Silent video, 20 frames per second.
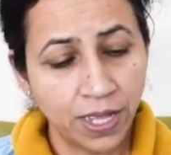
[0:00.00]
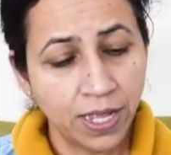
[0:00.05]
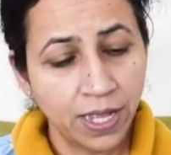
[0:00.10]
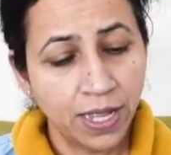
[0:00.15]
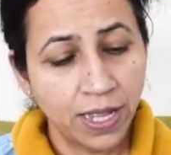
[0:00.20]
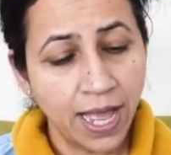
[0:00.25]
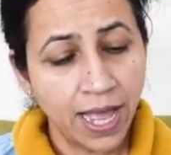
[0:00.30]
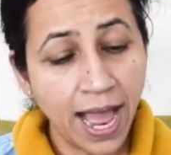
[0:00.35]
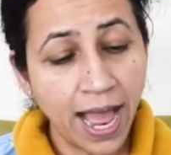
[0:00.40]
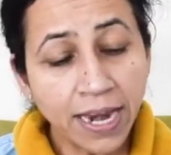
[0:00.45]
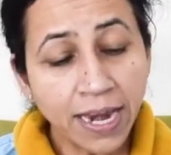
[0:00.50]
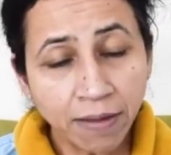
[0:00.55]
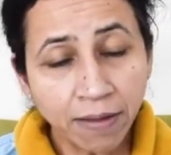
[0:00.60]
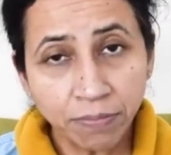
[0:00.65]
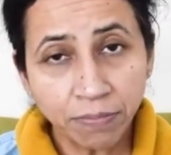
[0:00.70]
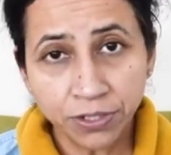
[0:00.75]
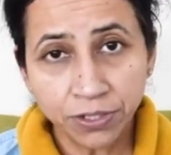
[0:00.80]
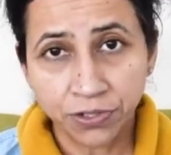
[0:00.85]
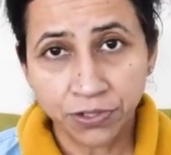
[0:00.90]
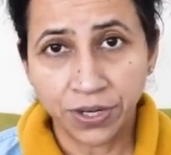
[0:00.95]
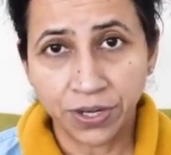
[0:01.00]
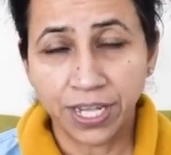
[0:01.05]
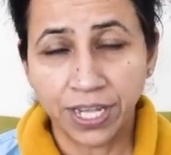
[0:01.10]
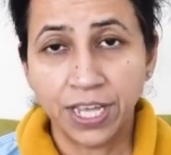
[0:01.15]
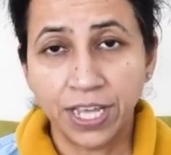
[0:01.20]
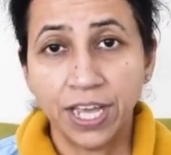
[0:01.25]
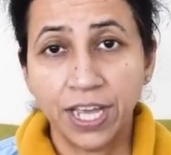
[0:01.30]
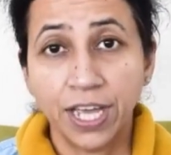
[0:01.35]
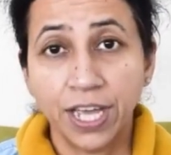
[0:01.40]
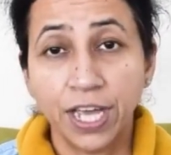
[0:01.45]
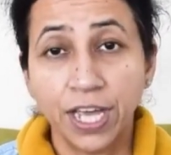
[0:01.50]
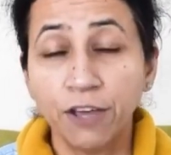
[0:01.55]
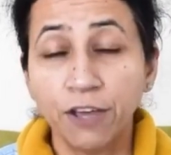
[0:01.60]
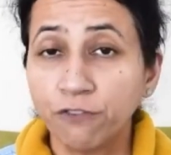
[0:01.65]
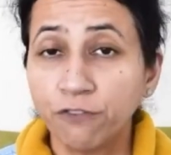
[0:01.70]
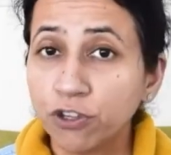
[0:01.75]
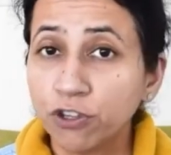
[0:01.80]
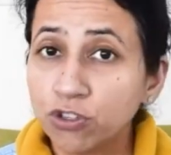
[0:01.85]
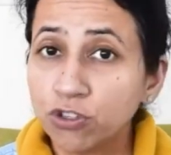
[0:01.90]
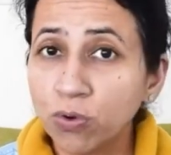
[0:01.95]
And number three, if
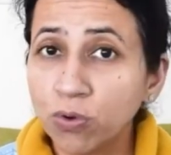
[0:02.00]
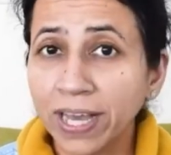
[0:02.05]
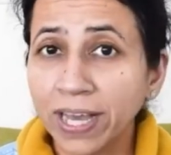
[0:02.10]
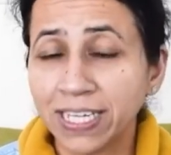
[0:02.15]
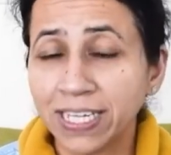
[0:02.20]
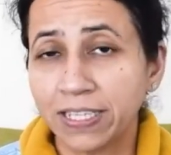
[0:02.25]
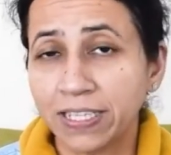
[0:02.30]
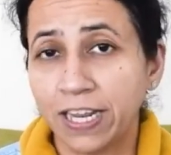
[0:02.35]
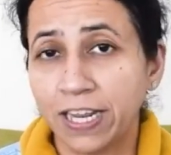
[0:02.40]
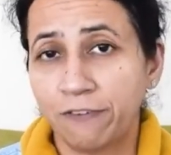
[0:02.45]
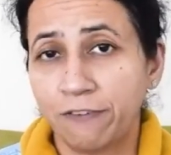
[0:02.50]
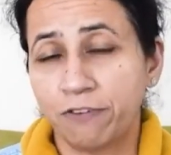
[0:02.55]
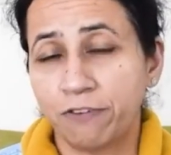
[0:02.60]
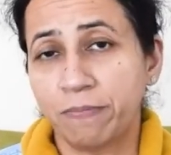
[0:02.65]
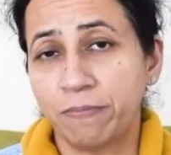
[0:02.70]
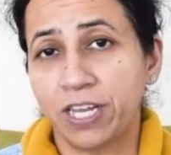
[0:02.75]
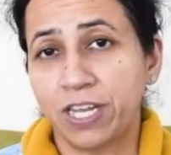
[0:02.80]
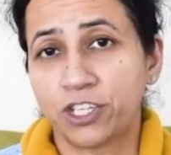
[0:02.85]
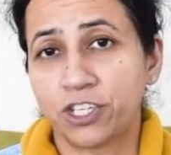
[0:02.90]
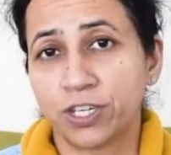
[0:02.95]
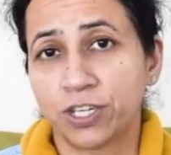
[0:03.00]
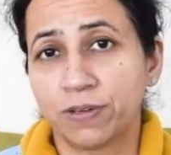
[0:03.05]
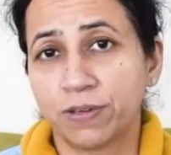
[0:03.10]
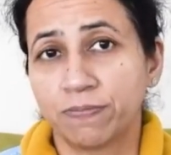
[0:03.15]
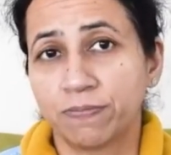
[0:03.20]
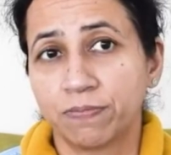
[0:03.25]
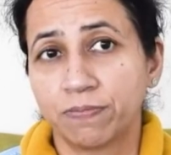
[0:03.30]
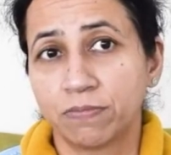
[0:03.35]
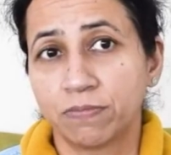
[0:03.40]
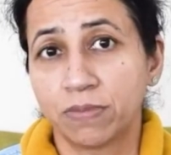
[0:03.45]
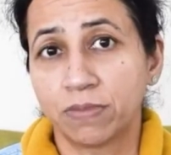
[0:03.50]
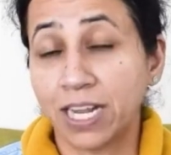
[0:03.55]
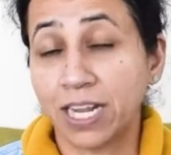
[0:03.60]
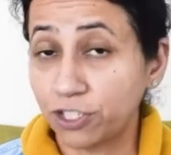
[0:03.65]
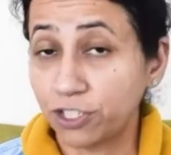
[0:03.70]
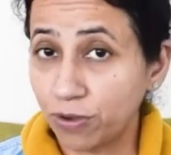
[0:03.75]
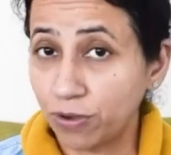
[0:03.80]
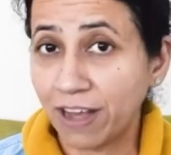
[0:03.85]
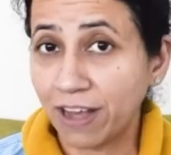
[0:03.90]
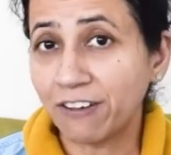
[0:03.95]
you do get the information that you
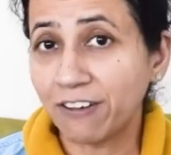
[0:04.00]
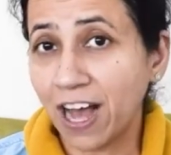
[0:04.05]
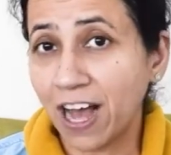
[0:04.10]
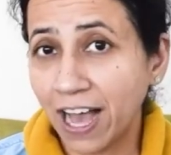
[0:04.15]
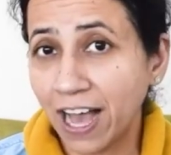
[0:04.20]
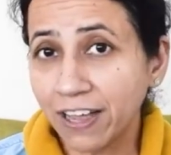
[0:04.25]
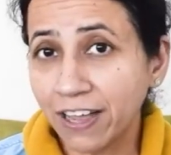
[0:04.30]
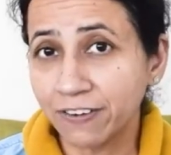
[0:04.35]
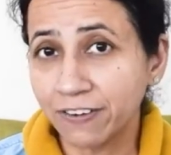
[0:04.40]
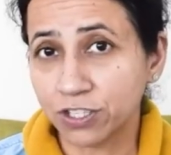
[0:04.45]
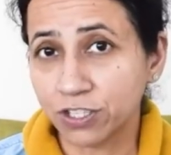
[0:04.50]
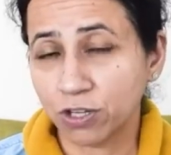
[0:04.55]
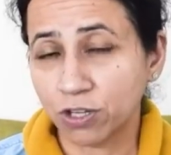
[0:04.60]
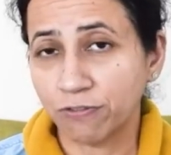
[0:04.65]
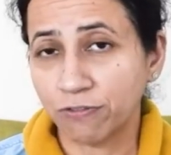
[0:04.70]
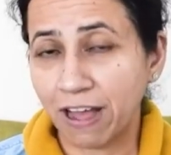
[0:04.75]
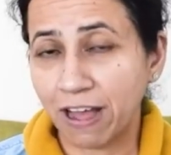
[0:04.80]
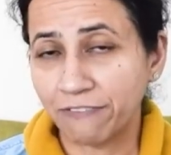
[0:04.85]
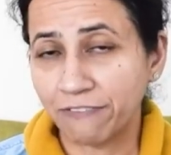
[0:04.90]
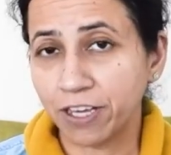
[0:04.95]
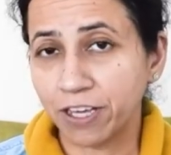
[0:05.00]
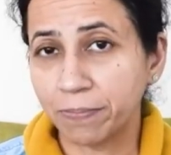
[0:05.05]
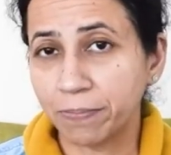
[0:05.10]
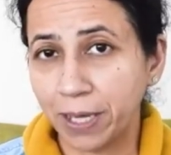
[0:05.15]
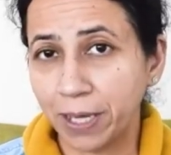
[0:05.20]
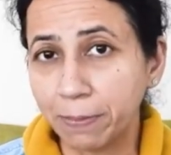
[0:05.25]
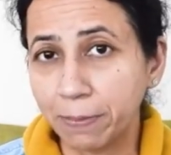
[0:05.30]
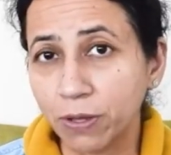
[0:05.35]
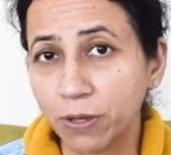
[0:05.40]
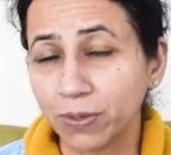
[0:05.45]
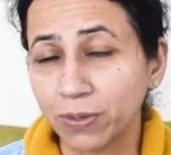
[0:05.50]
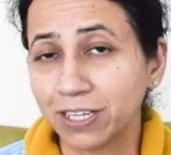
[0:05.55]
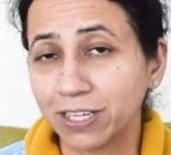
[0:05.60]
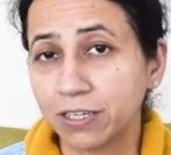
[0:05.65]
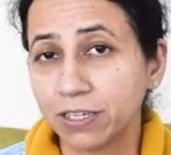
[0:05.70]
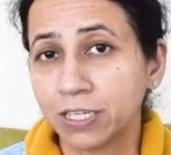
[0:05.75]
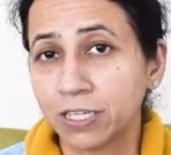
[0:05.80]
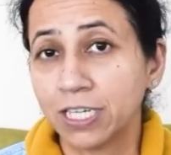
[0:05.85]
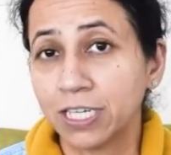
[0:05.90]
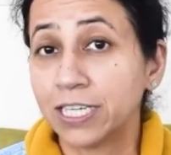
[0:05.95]
have a high risk of having a baby with a
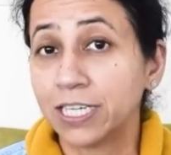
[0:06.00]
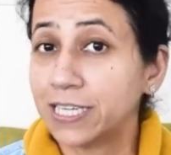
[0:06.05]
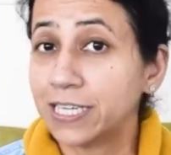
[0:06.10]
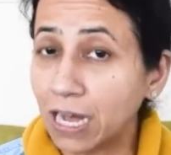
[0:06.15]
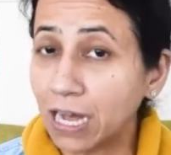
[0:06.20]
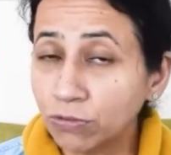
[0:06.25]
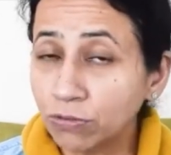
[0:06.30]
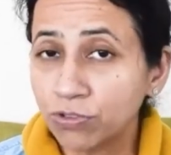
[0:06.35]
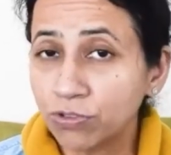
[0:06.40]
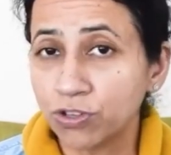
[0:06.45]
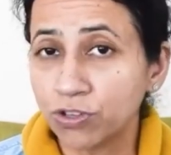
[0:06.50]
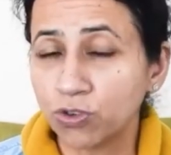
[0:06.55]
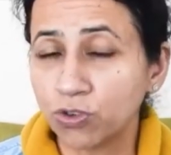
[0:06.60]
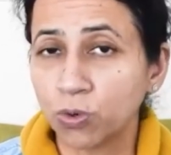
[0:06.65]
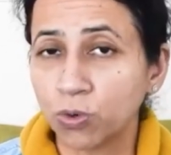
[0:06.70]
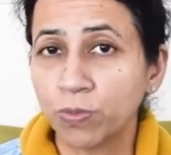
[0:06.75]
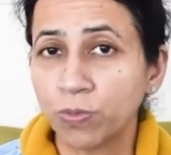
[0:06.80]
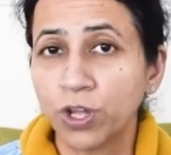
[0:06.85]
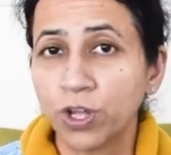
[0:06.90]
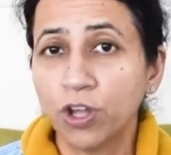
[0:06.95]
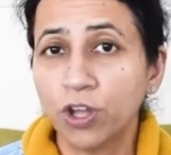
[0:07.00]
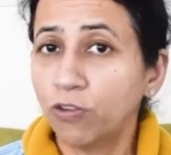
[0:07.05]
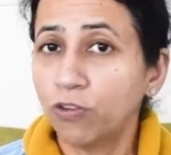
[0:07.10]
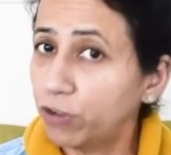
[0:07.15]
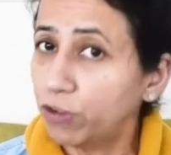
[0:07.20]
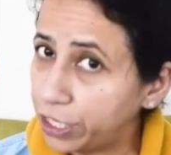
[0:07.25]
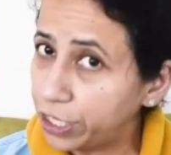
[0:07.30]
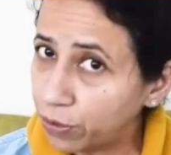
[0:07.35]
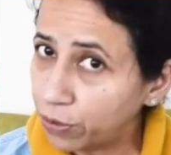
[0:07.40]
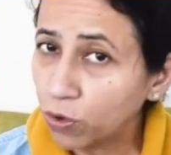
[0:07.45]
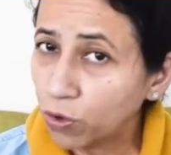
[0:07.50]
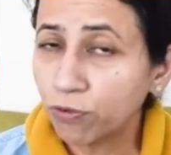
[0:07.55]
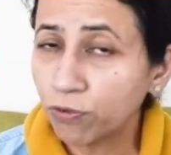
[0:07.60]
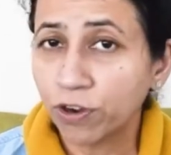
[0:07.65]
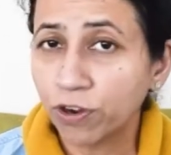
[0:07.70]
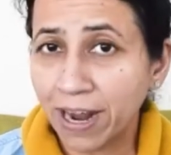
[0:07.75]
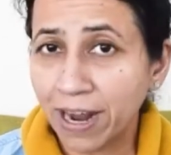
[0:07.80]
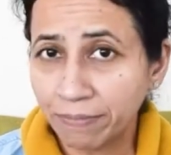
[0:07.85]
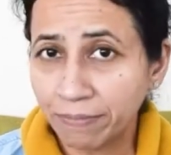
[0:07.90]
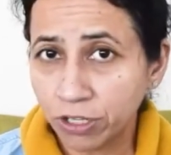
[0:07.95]
Down syndrome, will you go for
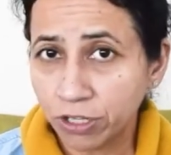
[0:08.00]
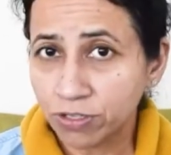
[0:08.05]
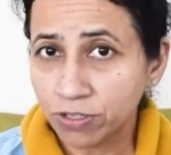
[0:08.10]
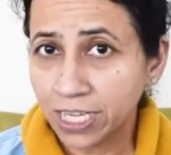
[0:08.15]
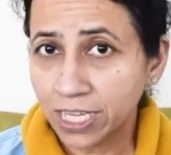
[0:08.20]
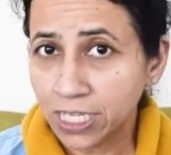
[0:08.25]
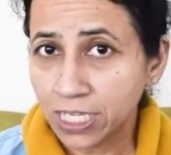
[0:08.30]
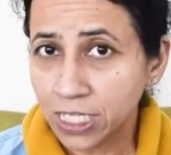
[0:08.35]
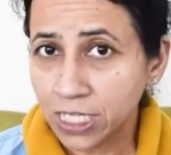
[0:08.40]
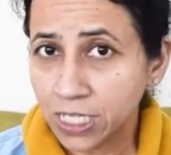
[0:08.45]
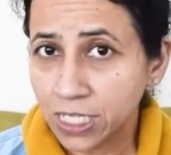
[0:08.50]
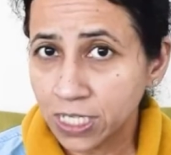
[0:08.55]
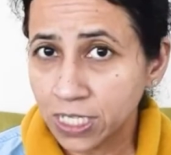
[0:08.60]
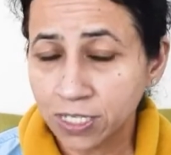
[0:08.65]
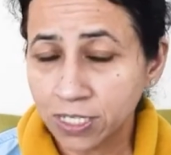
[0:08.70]
amniocentesis?